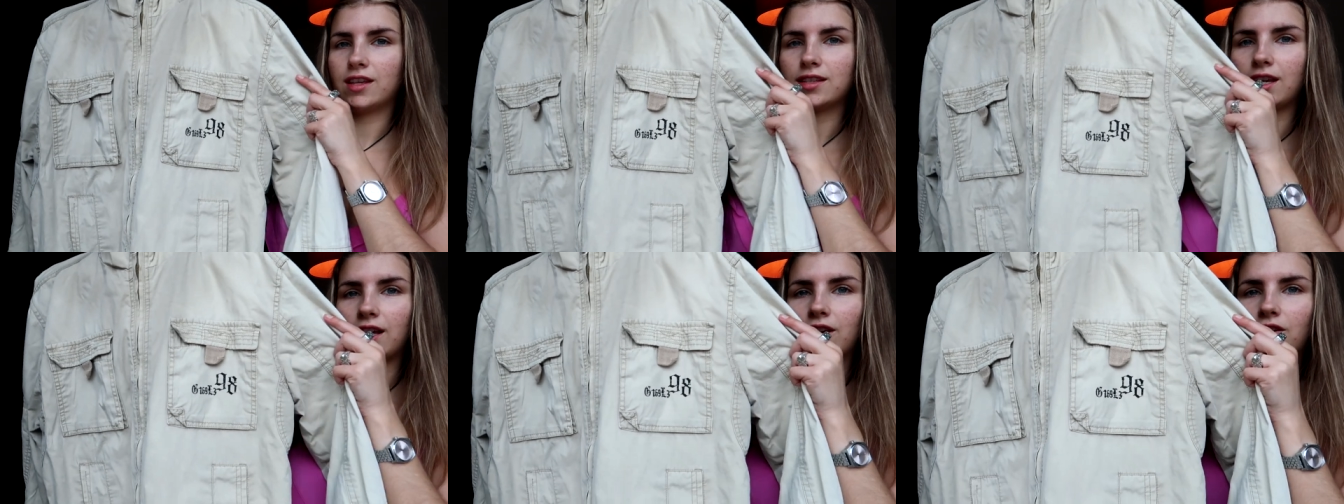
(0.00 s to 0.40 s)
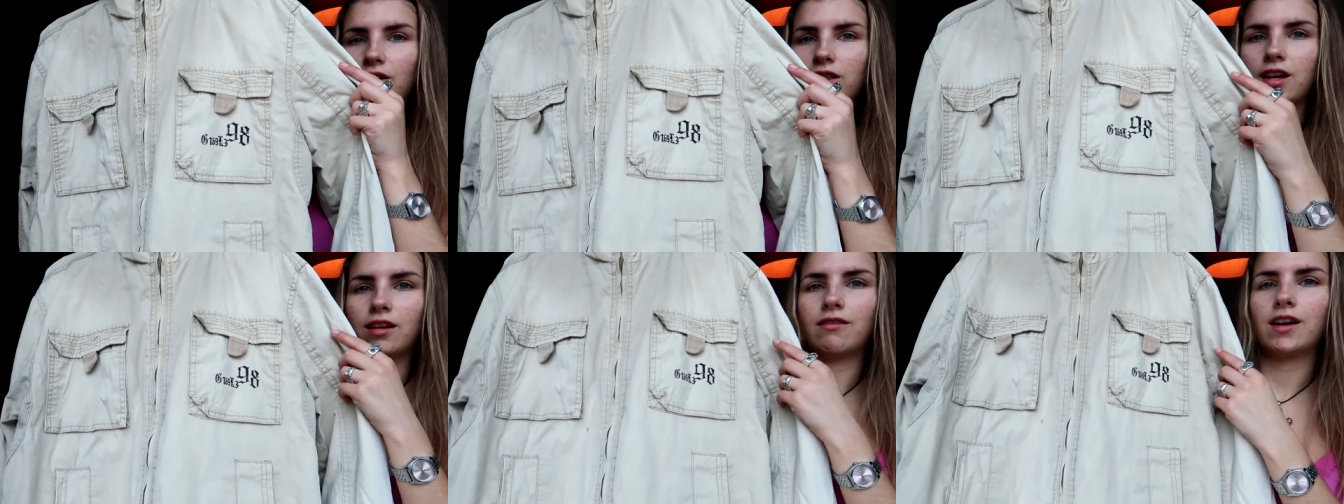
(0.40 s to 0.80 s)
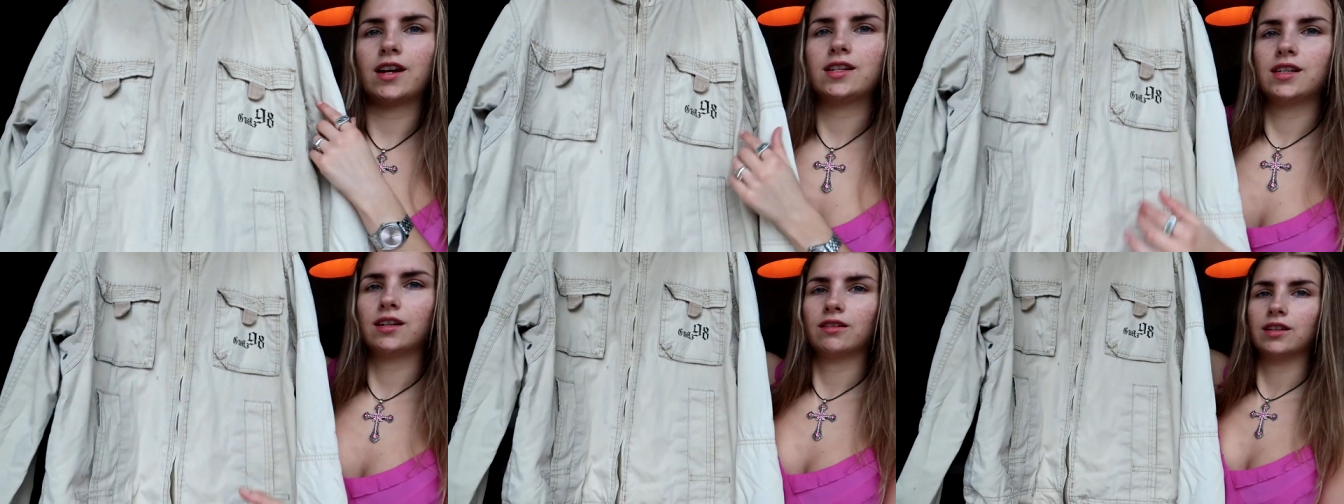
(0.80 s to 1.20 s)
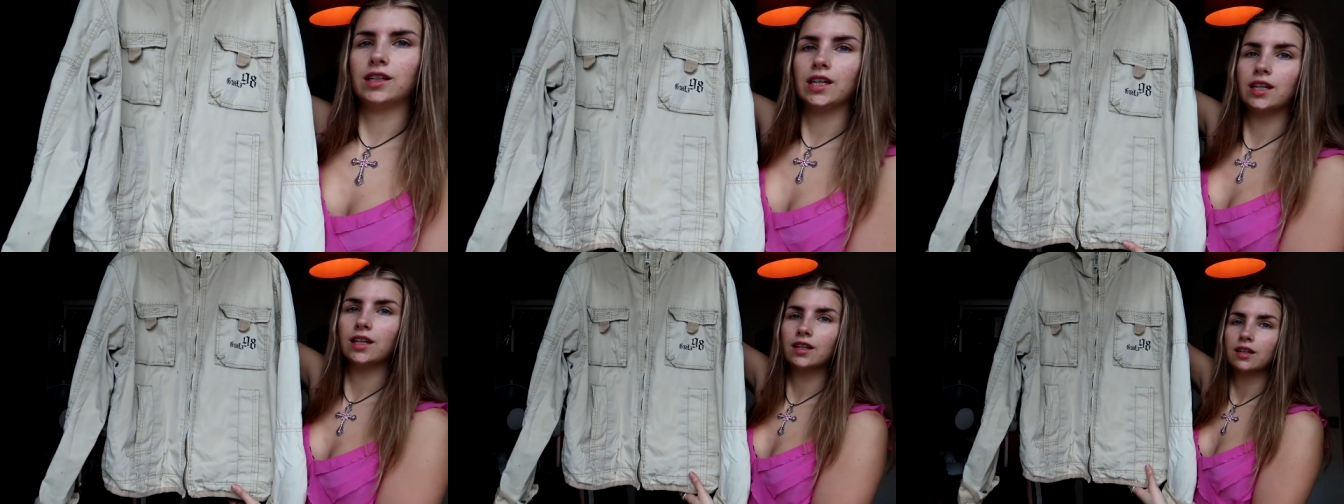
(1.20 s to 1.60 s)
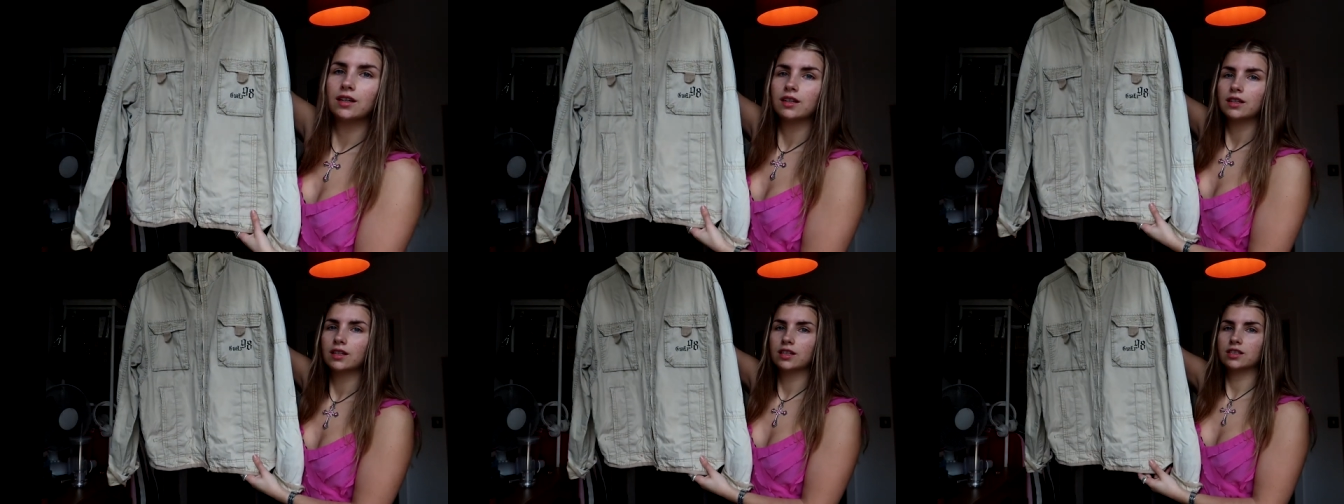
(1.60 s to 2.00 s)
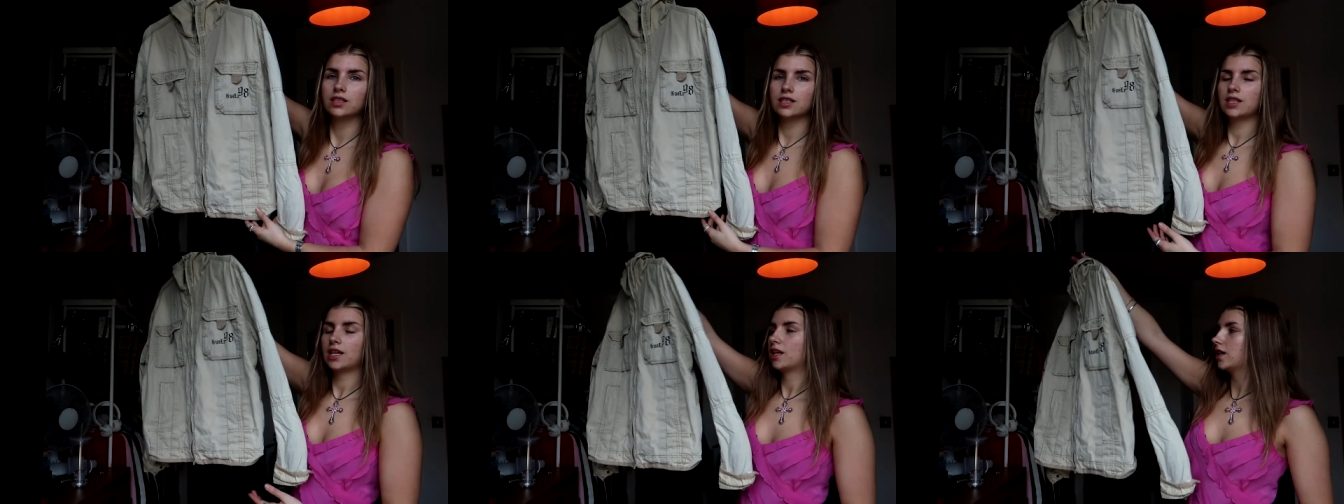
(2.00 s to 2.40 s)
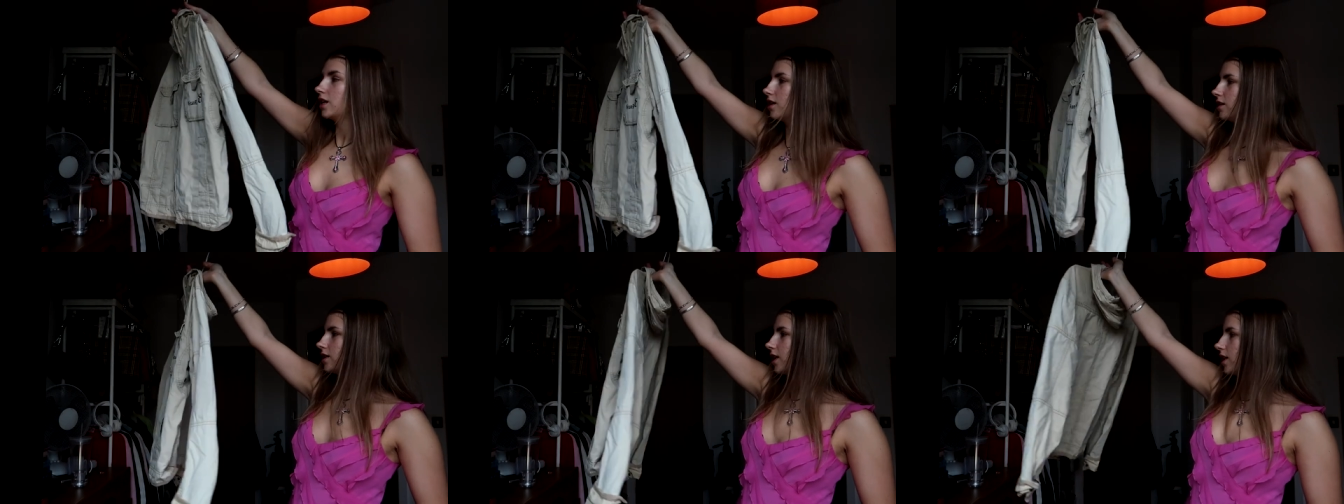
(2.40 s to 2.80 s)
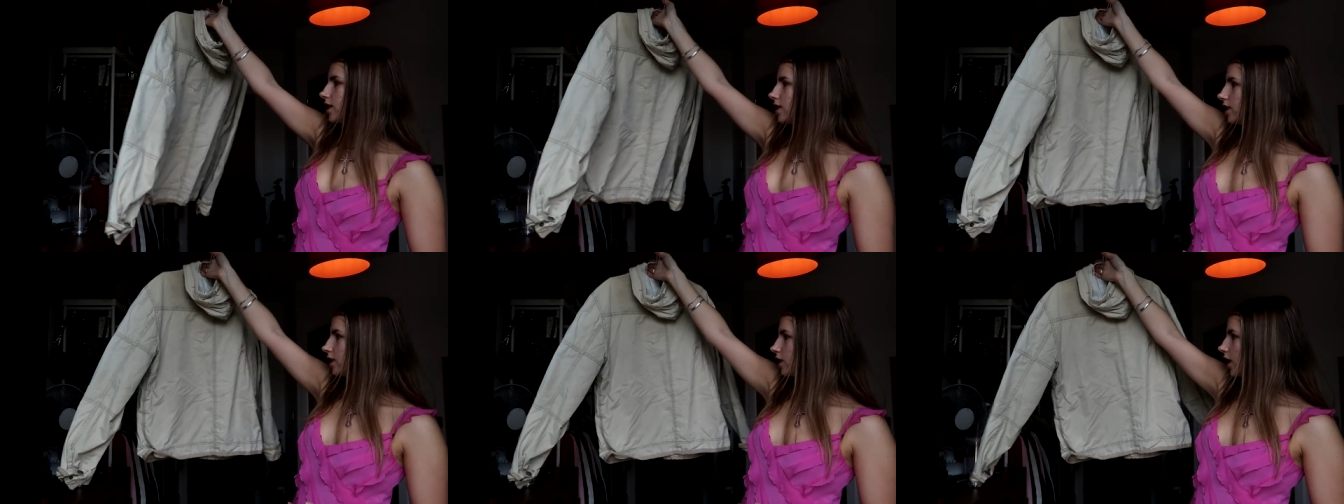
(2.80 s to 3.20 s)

this like gothic writing on it. It's just like a utility